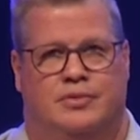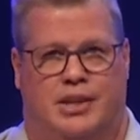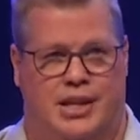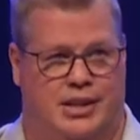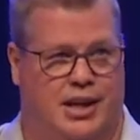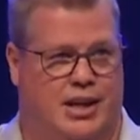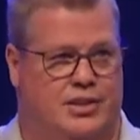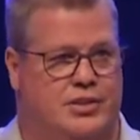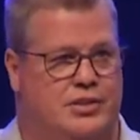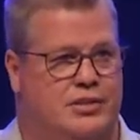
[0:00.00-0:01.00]
He
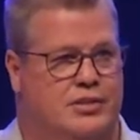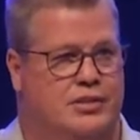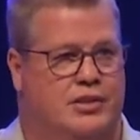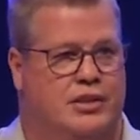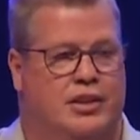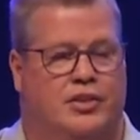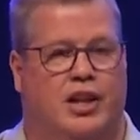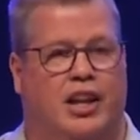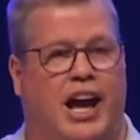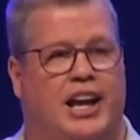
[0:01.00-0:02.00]
does.
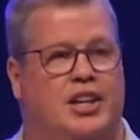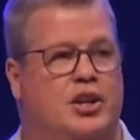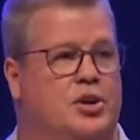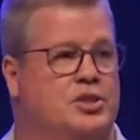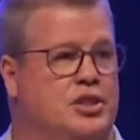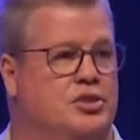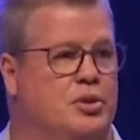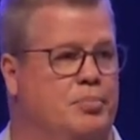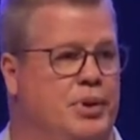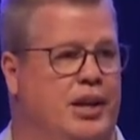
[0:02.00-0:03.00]
The lion goes
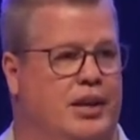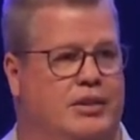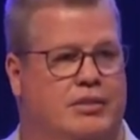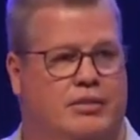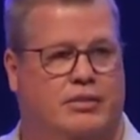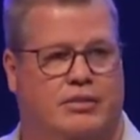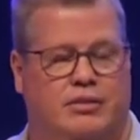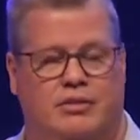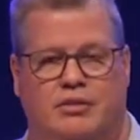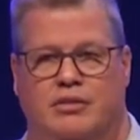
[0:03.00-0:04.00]
into a pit.
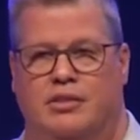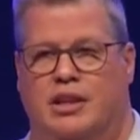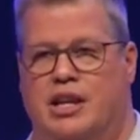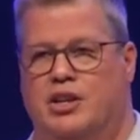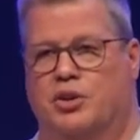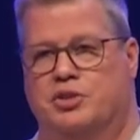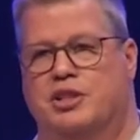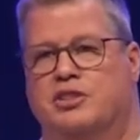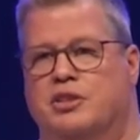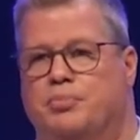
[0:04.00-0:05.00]
He goes
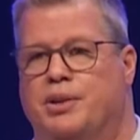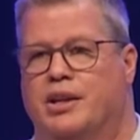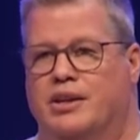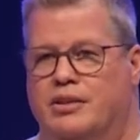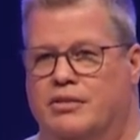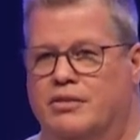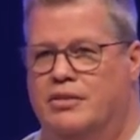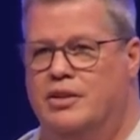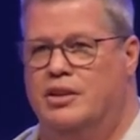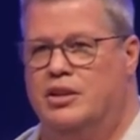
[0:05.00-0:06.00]
into the pit.
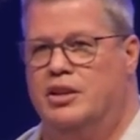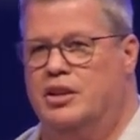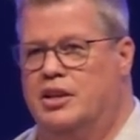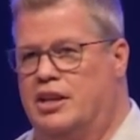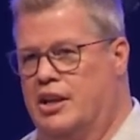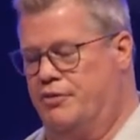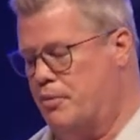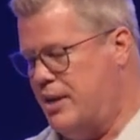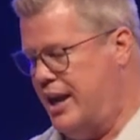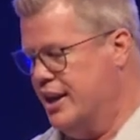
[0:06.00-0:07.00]
If a
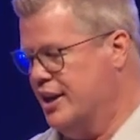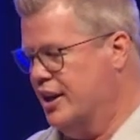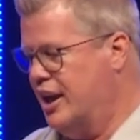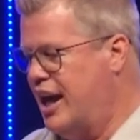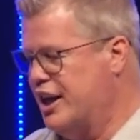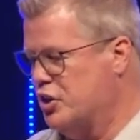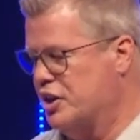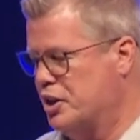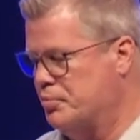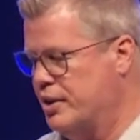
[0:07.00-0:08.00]
man and a lion are
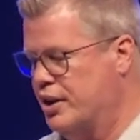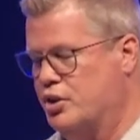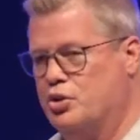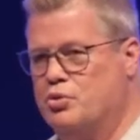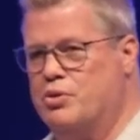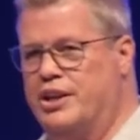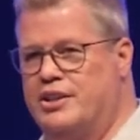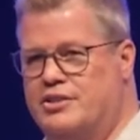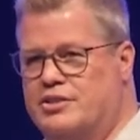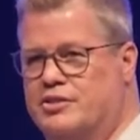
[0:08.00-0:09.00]
in a pit, who
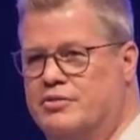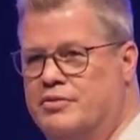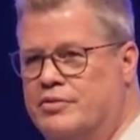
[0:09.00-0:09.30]
wins?